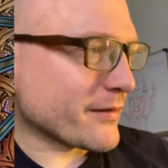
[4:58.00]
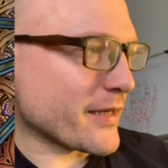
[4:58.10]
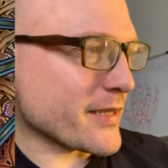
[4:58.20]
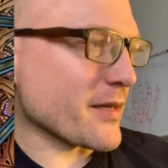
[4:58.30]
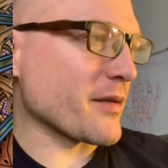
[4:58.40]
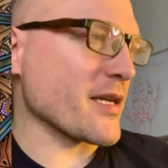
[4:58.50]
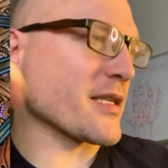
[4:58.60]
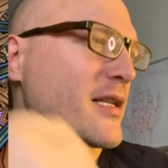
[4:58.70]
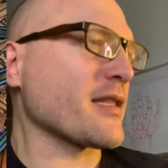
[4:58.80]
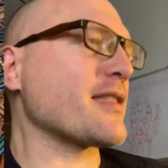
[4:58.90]
There's
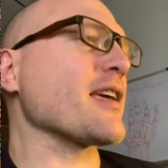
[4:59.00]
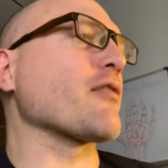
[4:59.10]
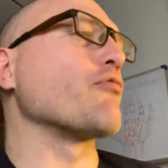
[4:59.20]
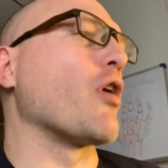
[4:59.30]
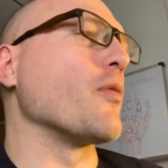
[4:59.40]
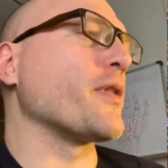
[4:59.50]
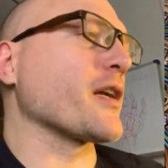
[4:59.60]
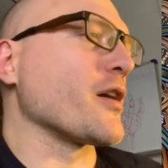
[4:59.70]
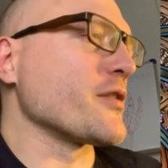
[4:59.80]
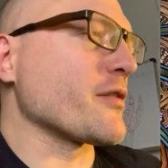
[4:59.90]
a thick rope that
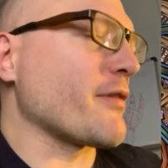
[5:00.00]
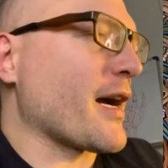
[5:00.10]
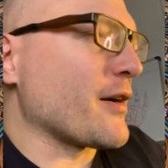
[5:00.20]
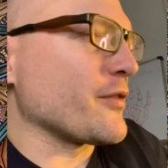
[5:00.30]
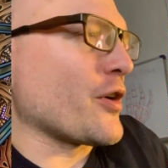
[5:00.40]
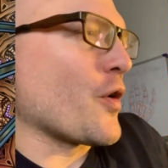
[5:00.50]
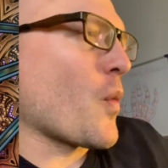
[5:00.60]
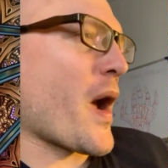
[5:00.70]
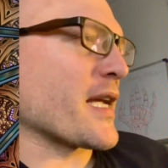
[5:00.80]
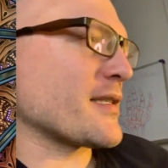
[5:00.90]
goes around her
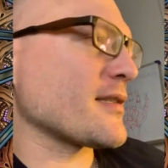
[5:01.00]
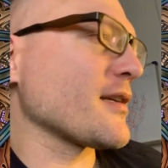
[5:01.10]
waist,